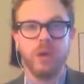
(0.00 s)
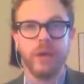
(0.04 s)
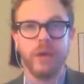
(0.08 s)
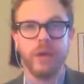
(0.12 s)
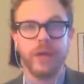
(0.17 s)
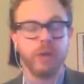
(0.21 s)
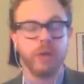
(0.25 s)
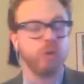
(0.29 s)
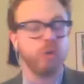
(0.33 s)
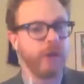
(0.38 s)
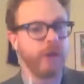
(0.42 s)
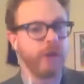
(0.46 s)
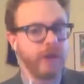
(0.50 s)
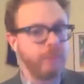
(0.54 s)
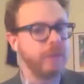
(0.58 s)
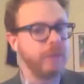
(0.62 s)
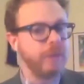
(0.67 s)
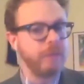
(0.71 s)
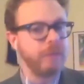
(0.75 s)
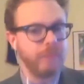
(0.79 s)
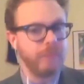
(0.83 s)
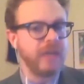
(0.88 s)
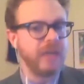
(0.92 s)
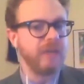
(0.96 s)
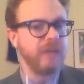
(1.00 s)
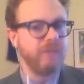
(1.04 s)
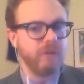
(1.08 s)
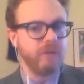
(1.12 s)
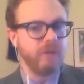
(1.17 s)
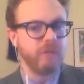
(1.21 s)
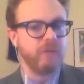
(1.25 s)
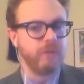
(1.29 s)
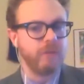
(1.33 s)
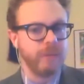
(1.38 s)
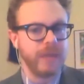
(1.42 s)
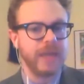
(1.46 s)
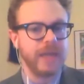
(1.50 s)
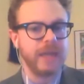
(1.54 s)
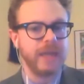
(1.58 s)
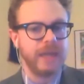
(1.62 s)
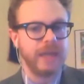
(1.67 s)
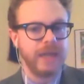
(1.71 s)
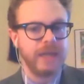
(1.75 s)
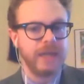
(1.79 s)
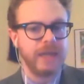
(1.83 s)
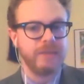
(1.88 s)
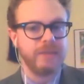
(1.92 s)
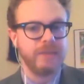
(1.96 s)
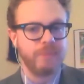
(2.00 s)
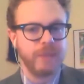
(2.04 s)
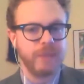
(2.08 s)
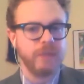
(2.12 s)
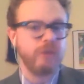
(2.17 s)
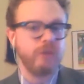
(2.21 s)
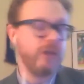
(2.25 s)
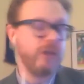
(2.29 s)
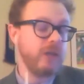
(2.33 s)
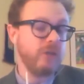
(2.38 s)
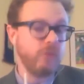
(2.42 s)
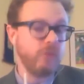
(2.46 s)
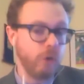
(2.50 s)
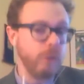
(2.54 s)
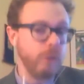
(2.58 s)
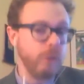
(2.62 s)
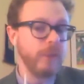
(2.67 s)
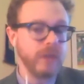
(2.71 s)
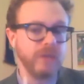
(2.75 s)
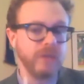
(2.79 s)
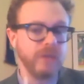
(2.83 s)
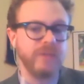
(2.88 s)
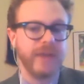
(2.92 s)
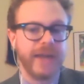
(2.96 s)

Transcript: incredibly meaningful for me it's been transformative